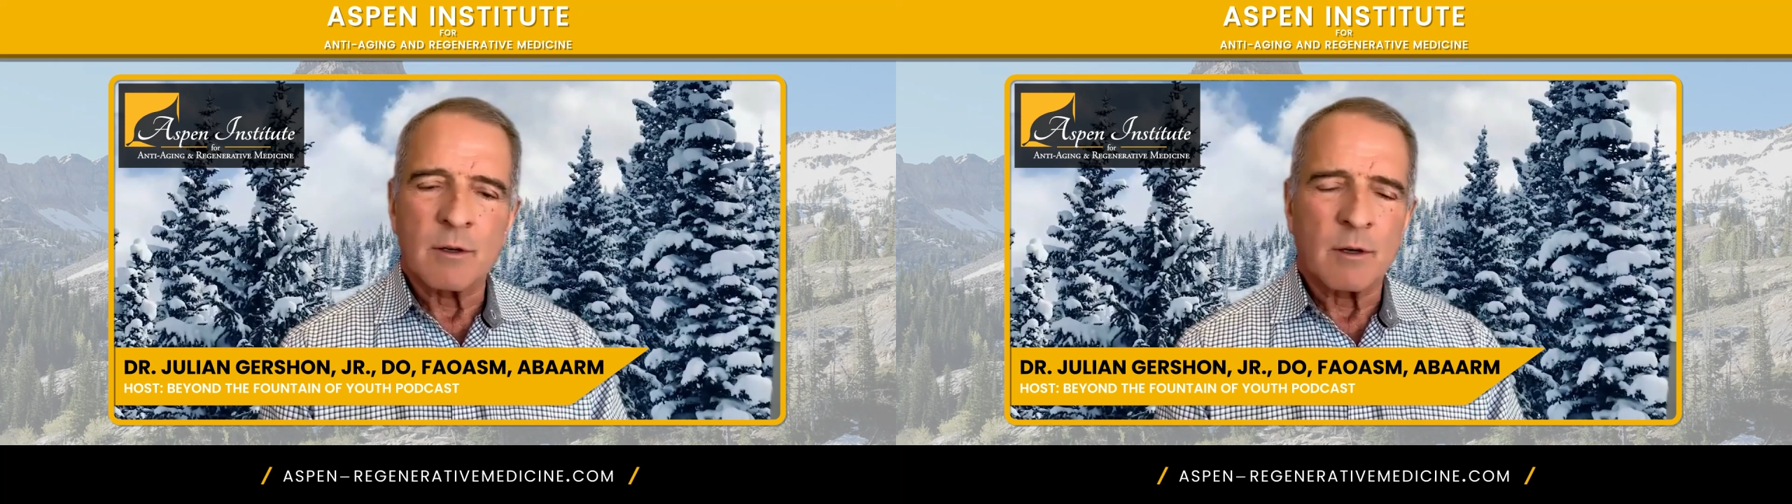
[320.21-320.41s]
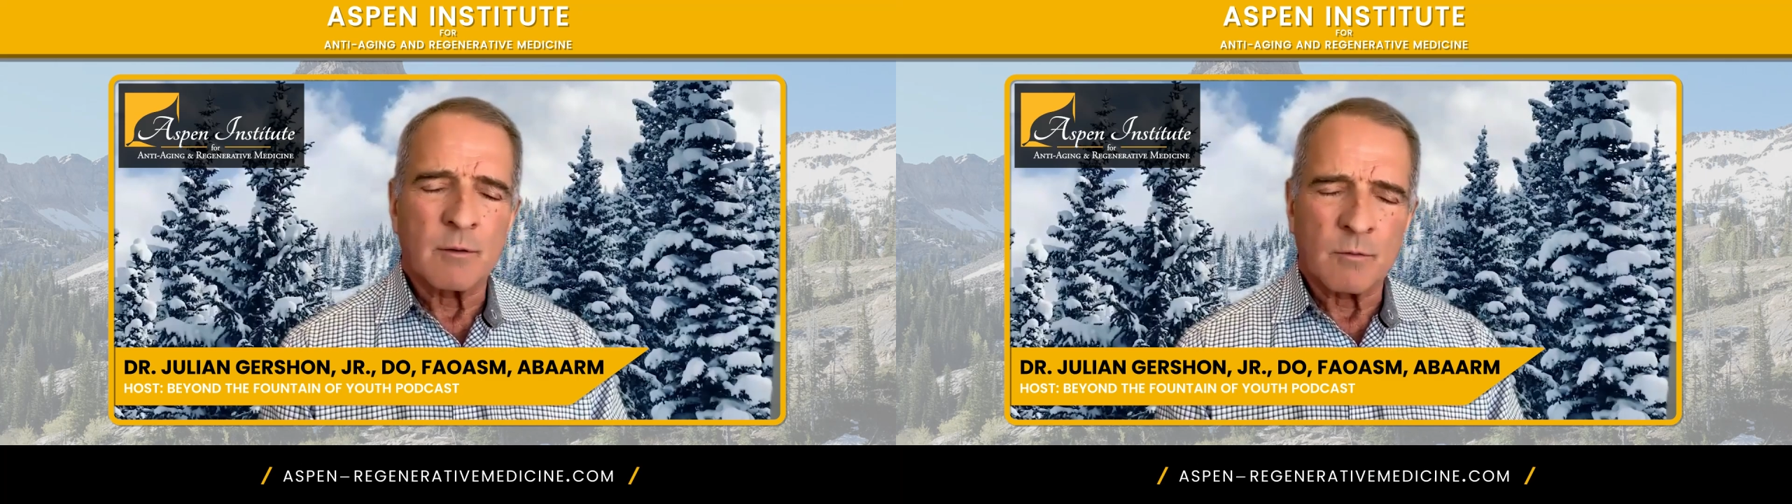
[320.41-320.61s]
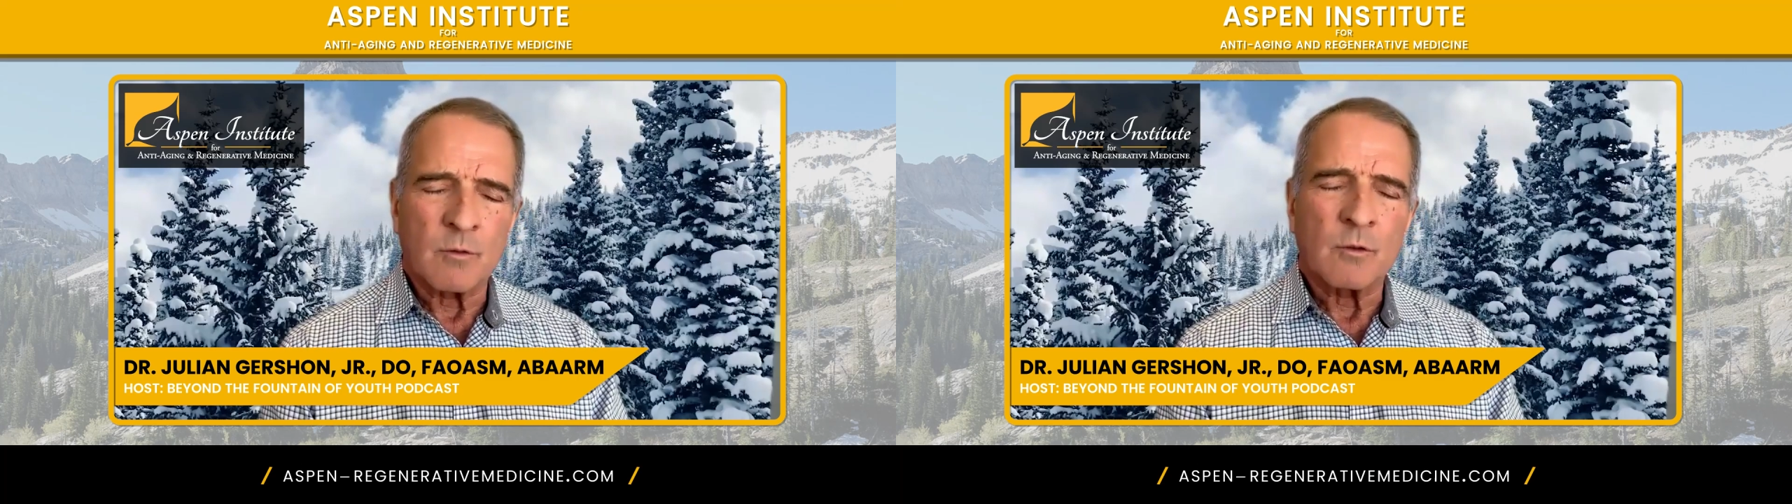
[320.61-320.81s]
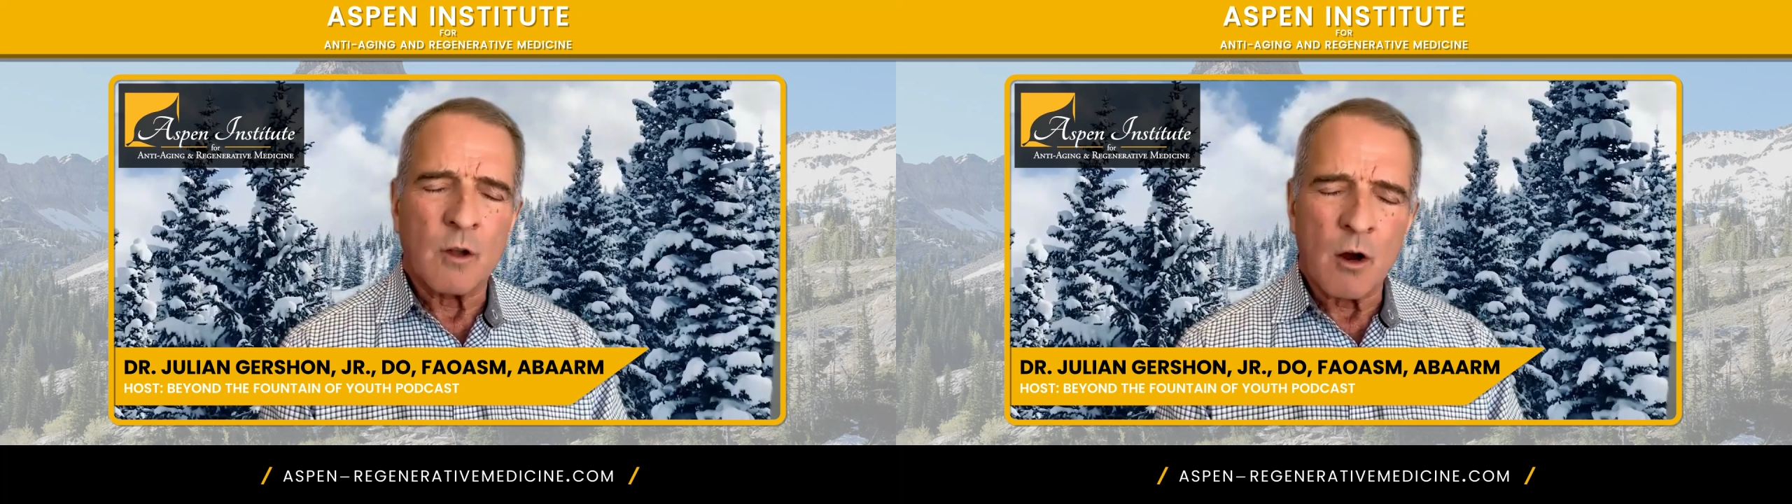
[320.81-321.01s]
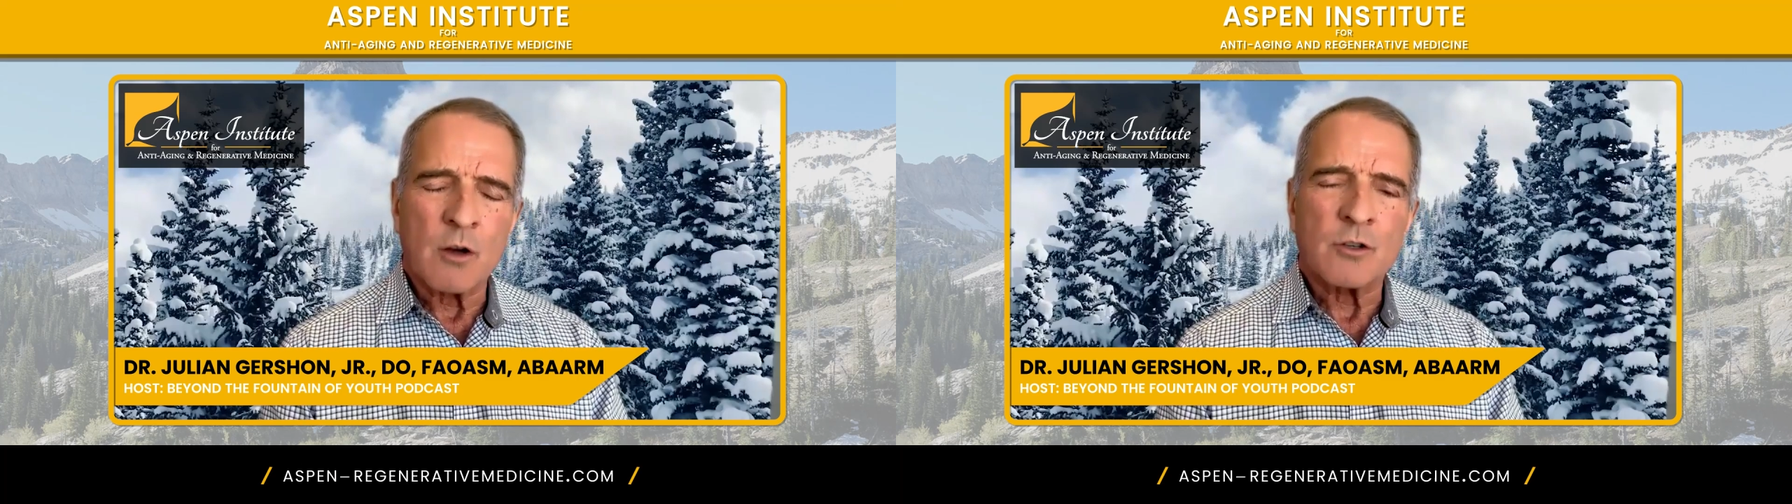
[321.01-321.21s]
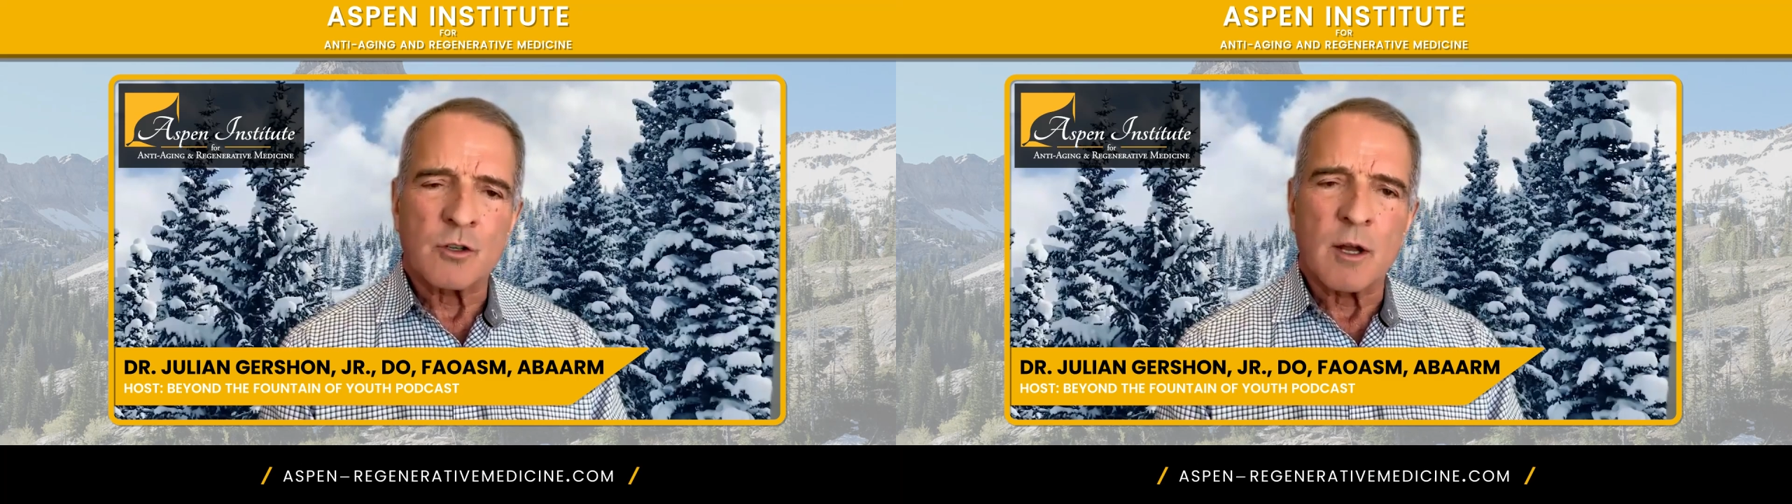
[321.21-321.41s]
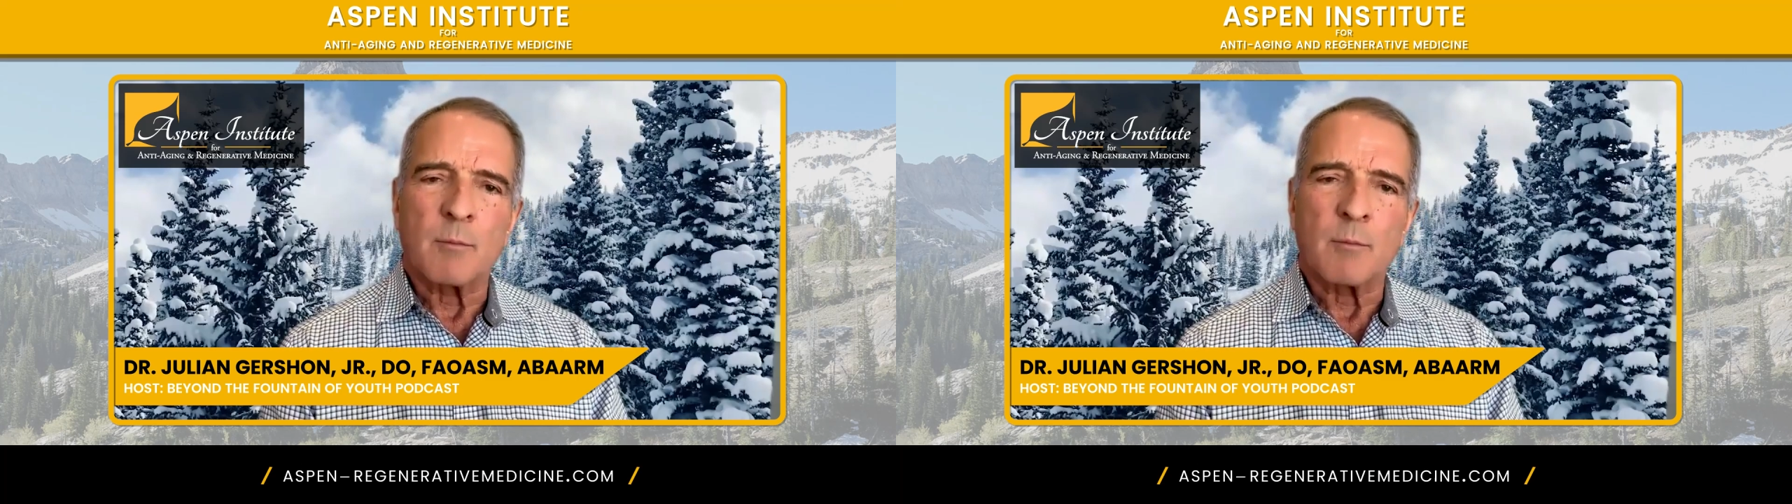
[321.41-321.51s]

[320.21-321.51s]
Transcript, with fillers: A large